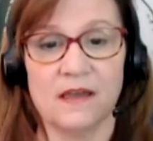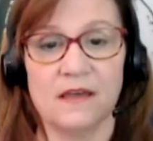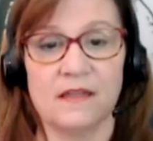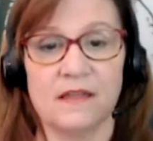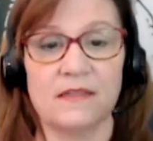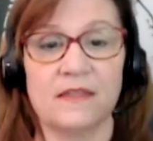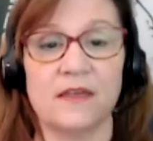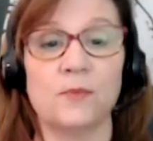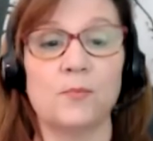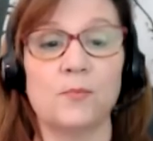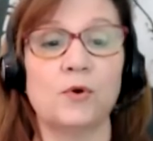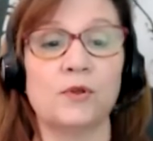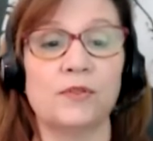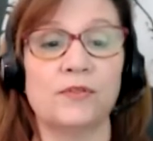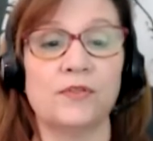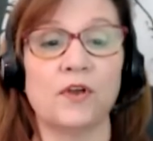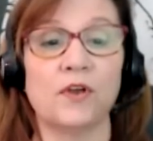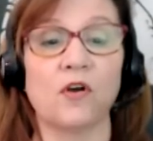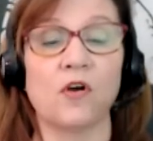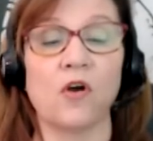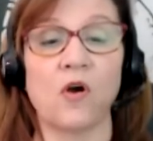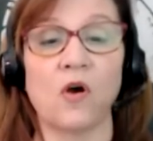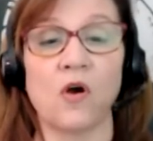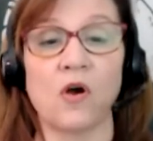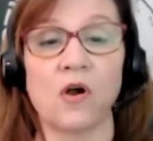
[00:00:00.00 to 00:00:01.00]
They put
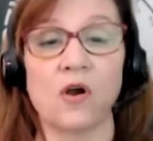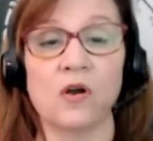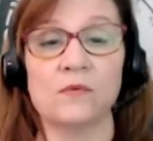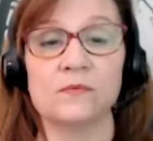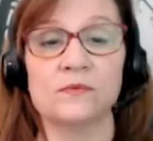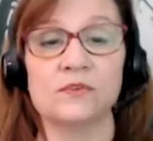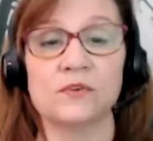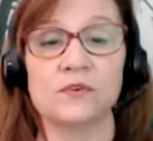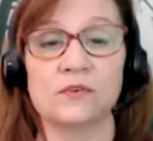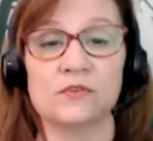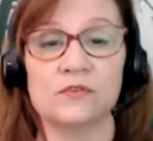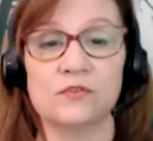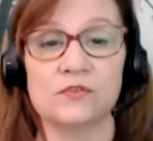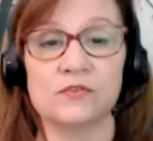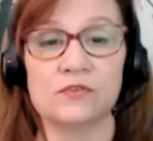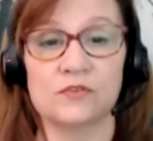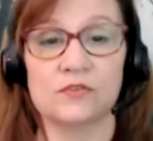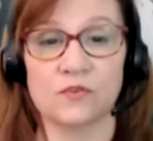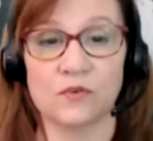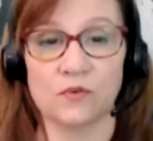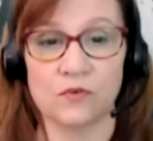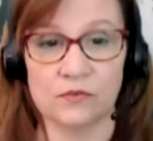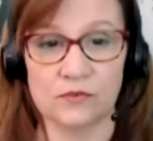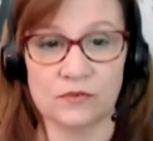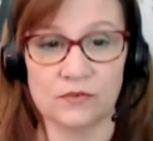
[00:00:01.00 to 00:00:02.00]
their arms on your
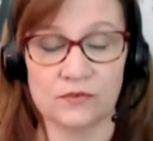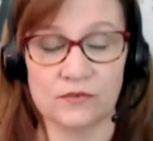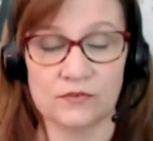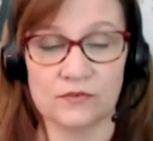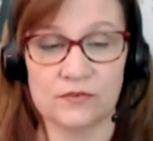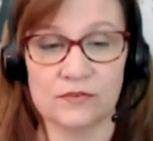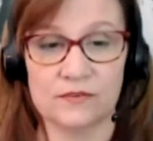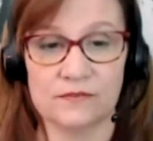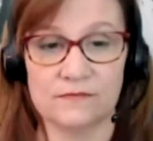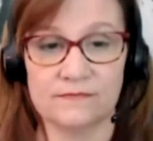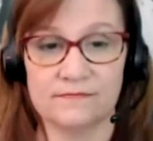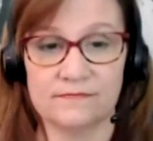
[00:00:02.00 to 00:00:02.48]
shoulders